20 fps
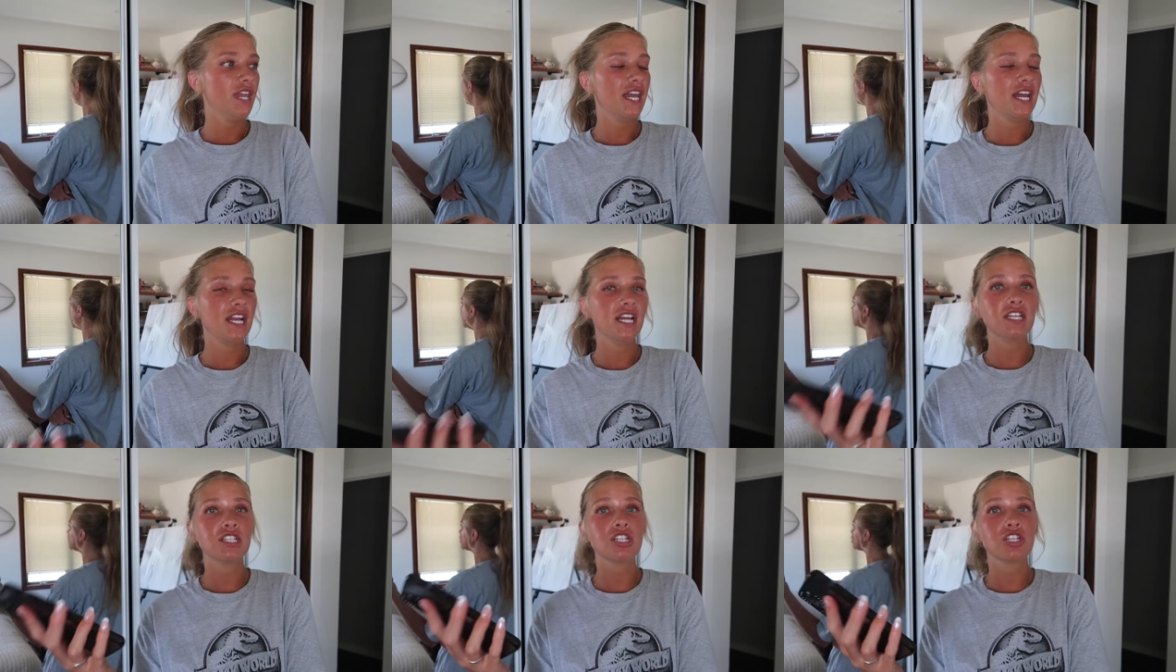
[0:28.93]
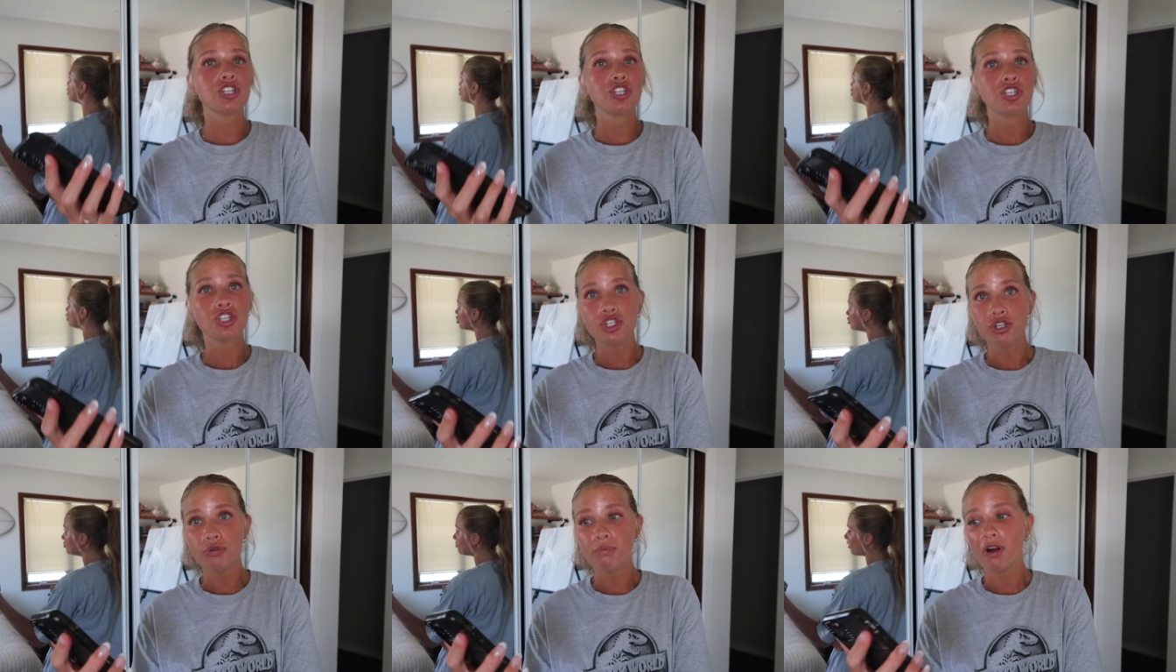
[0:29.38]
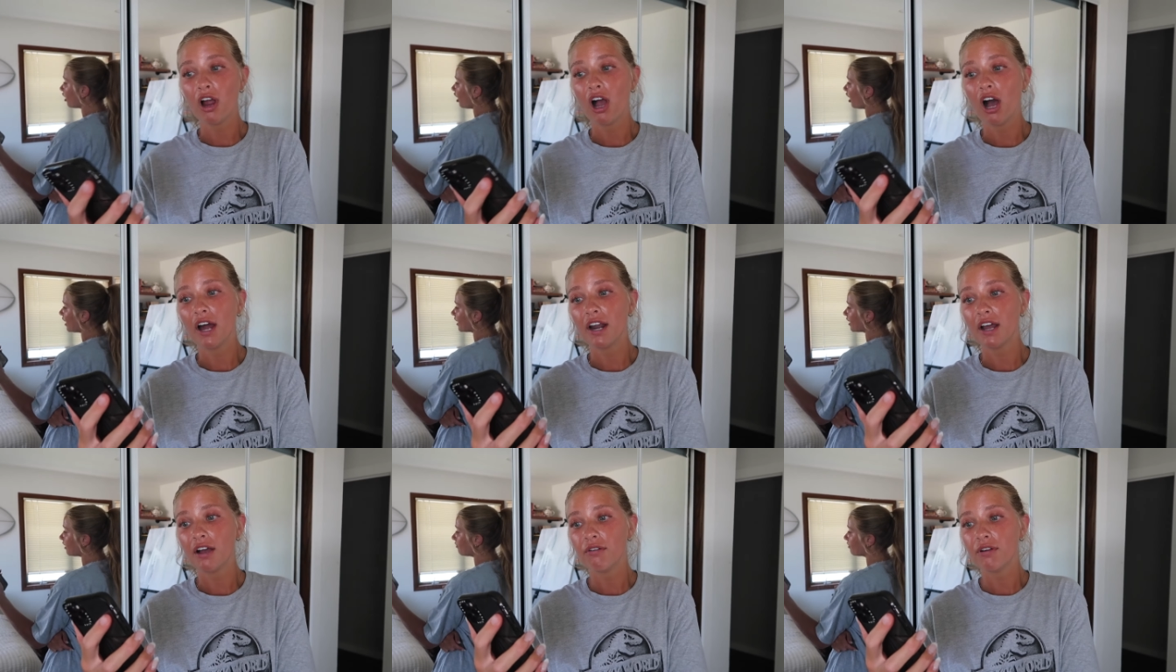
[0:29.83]
it is super
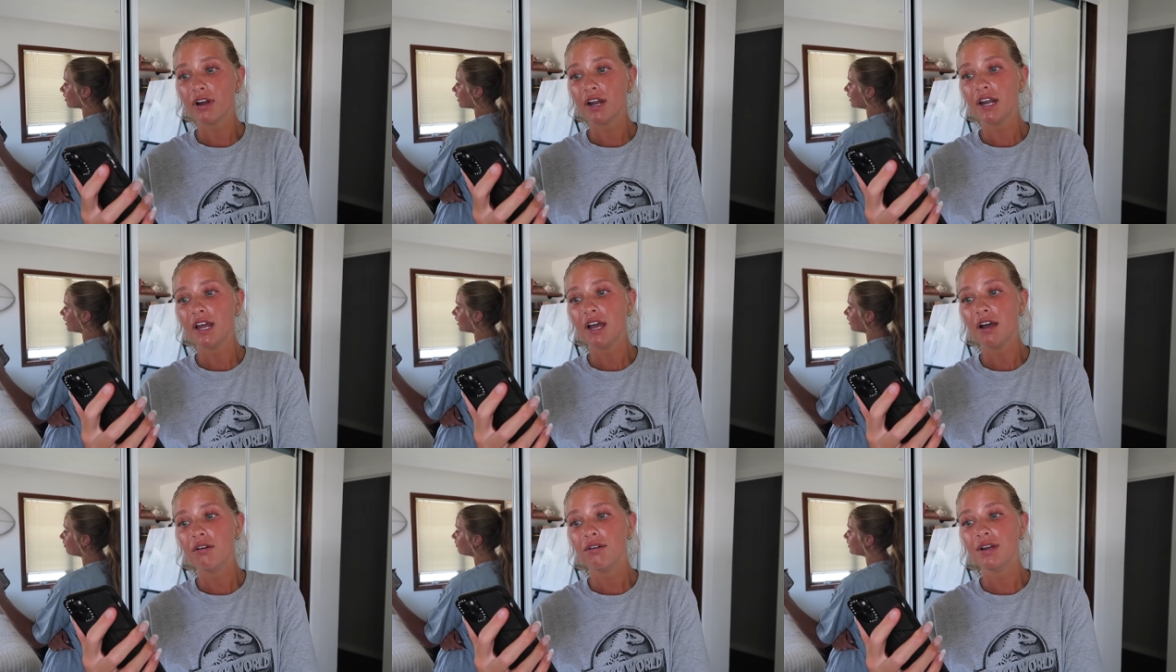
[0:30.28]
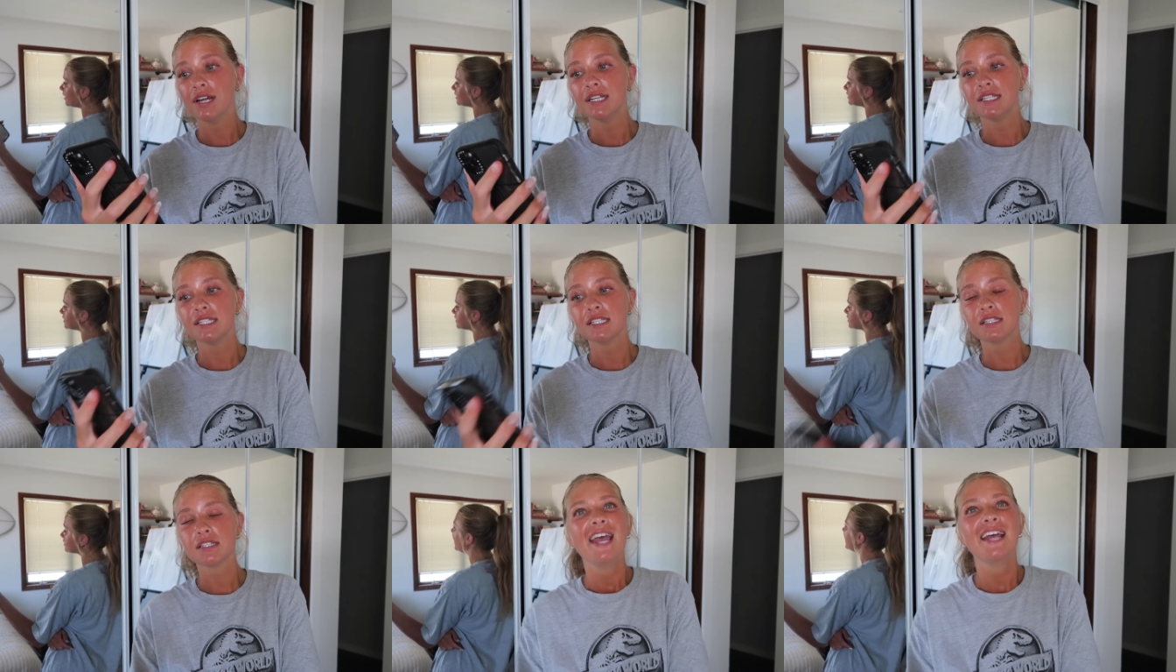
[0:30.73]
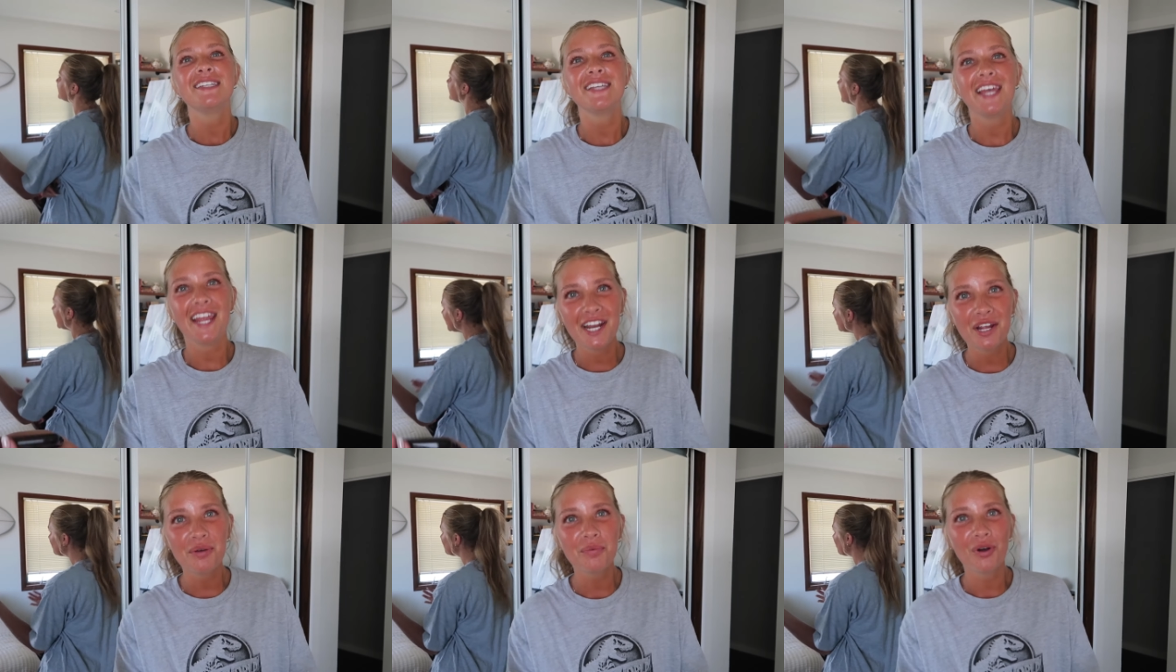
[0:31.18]
hot out right now it's
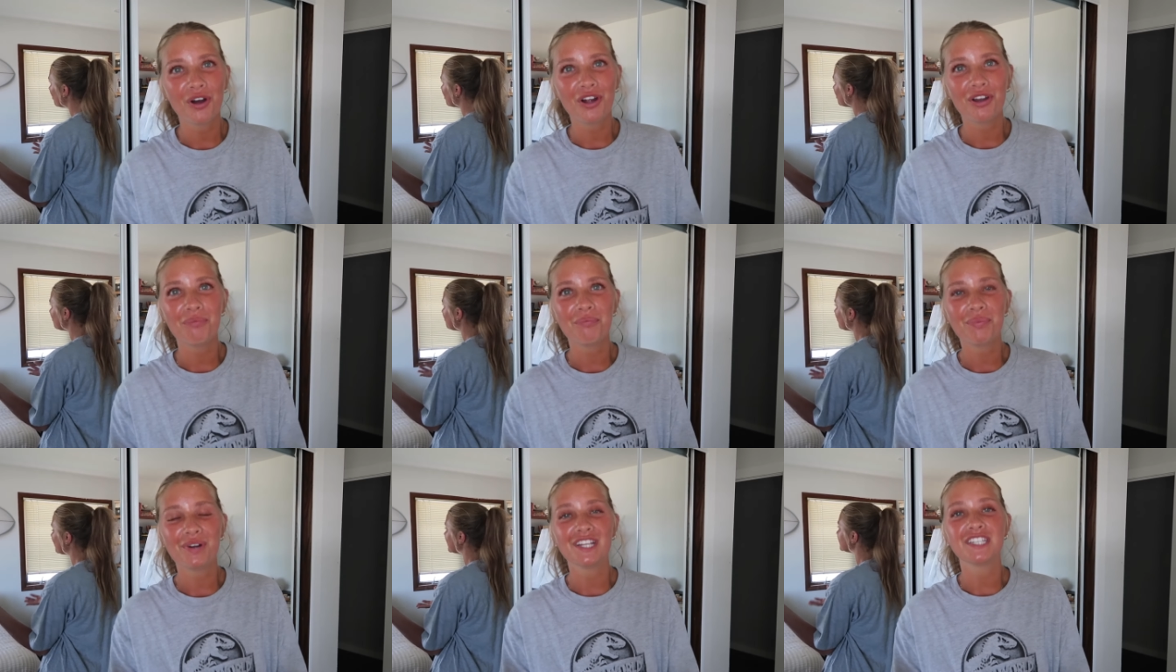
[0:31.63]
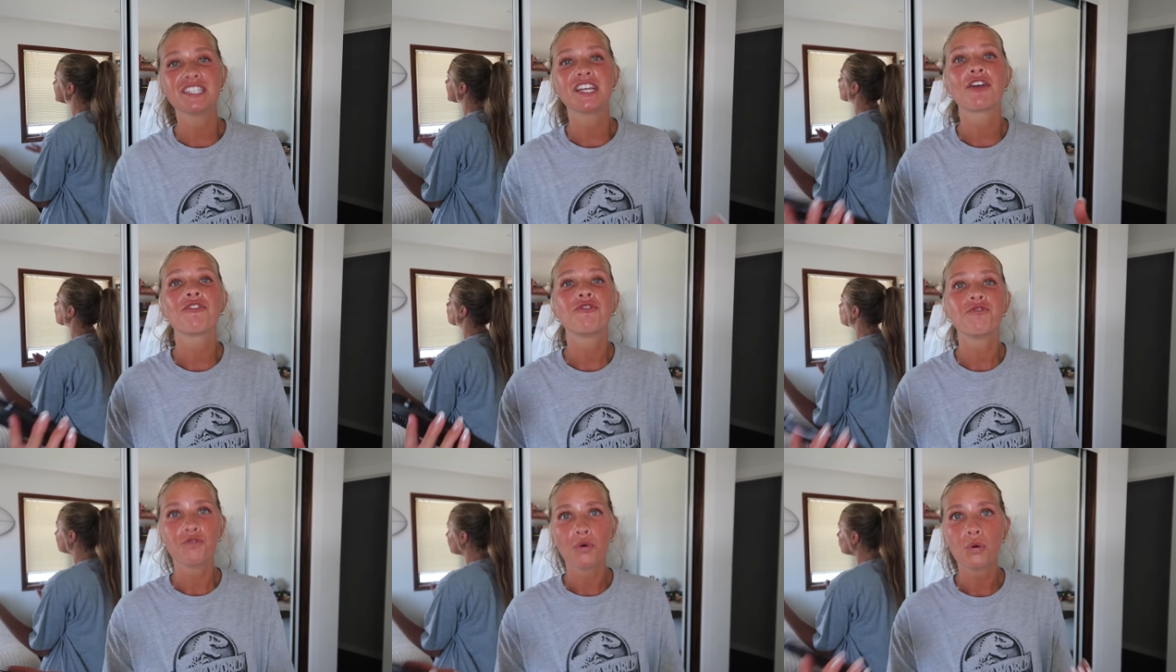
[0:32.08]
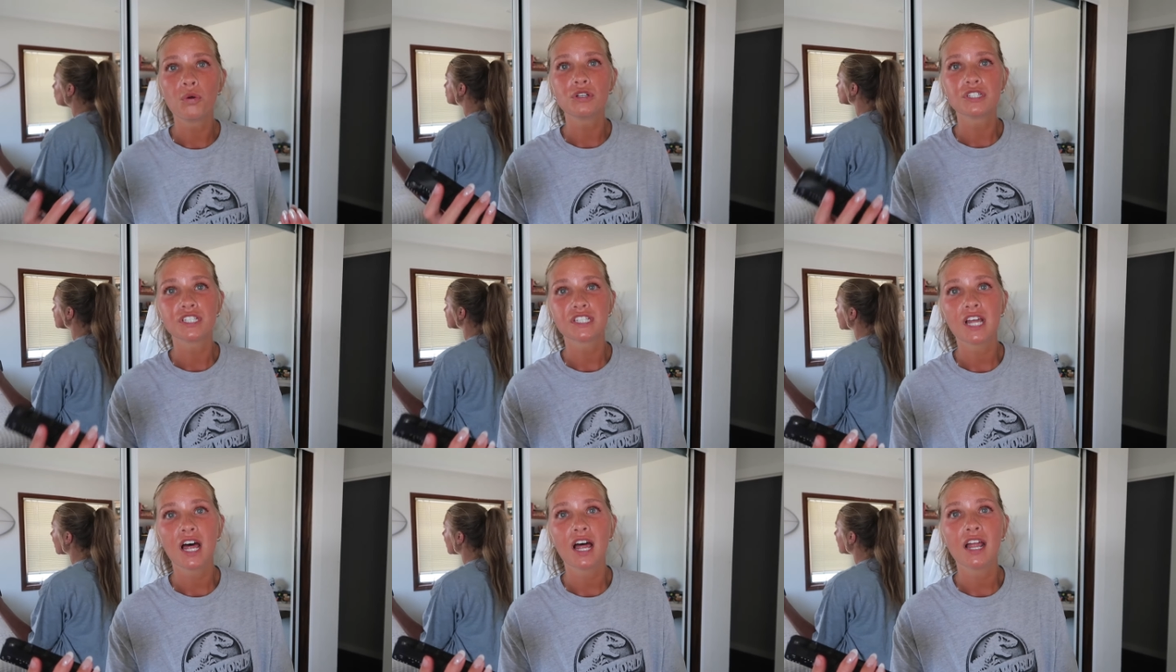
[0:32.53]
it's 81 but it's like
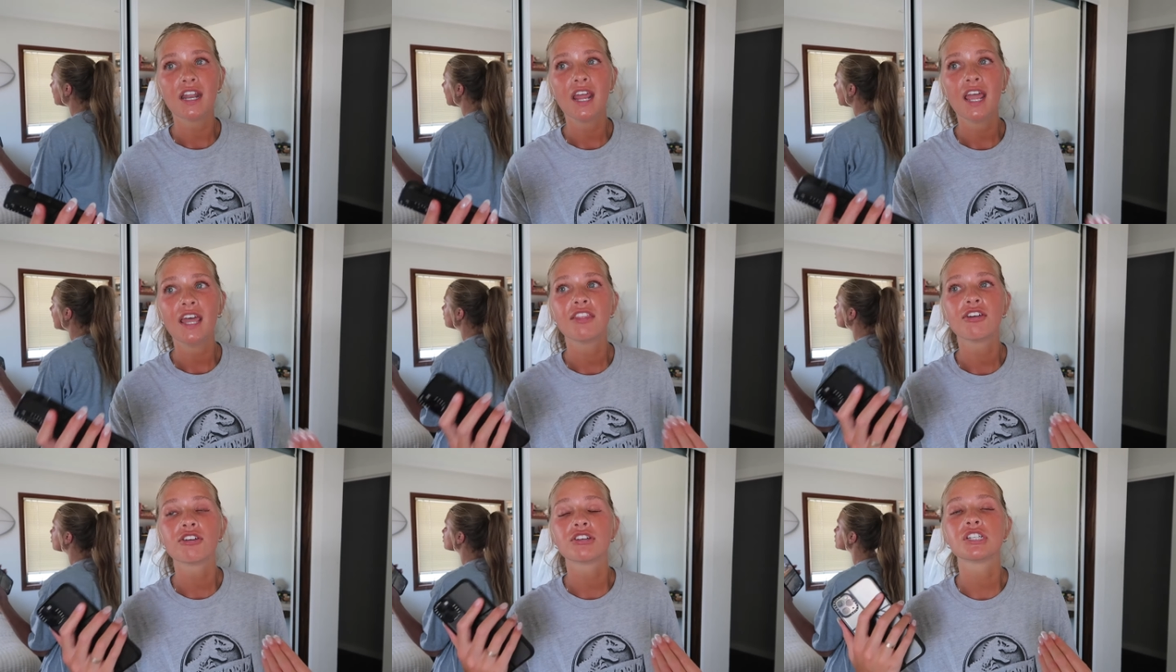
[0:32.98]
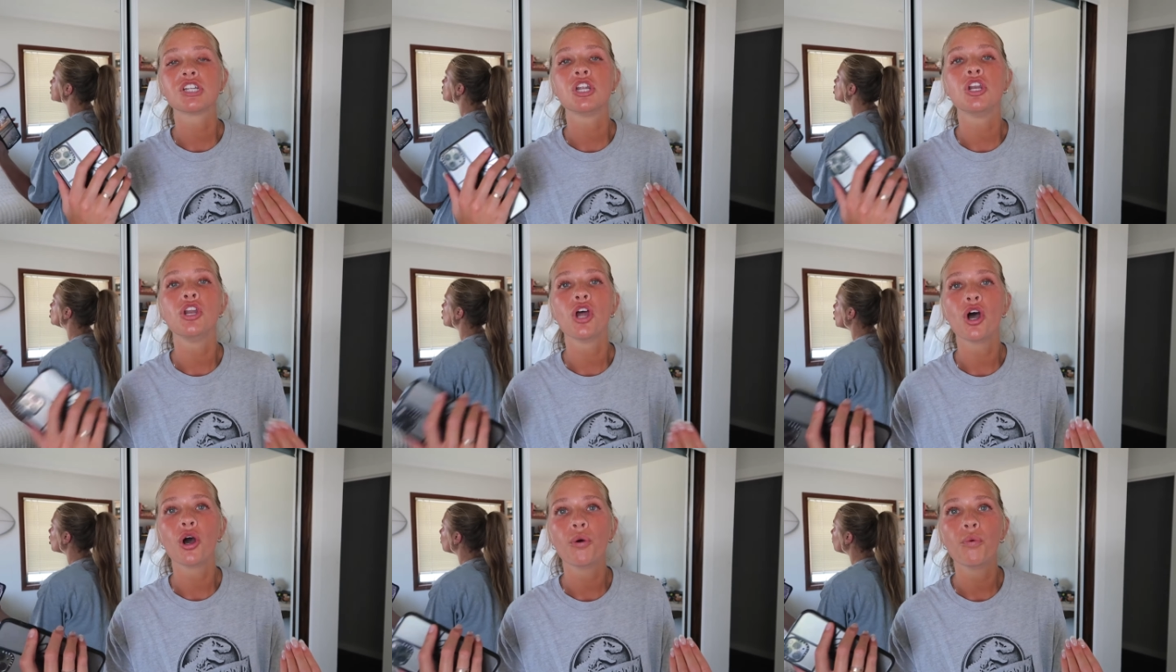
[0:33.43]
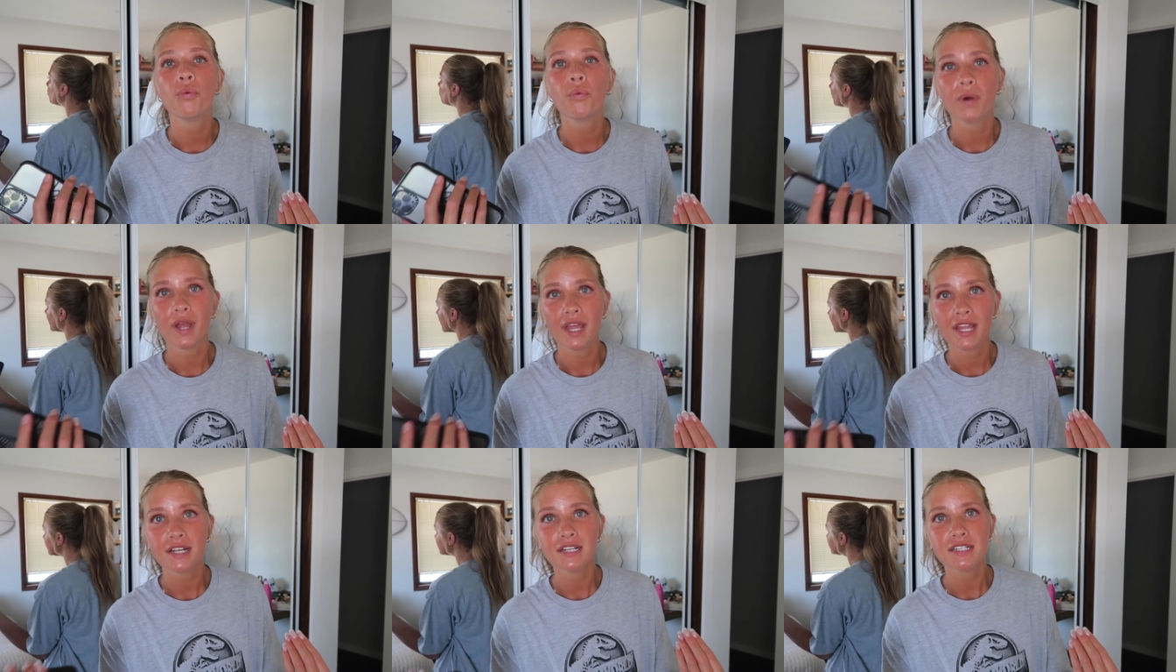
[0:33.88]
full sun and there's no
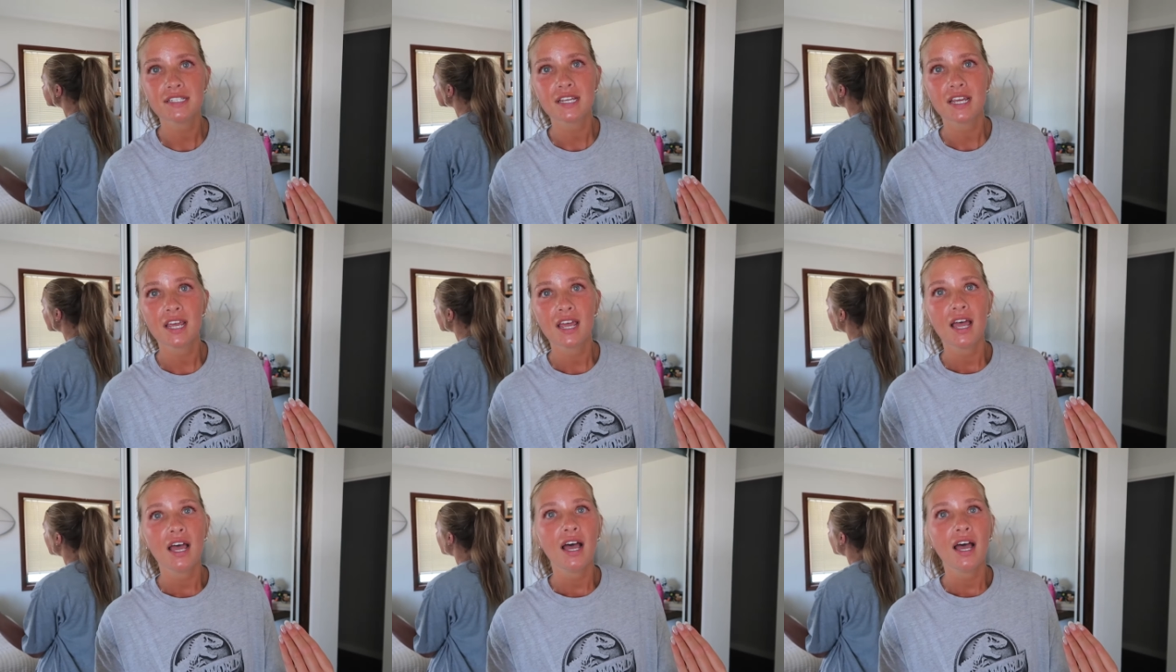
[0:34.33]
wind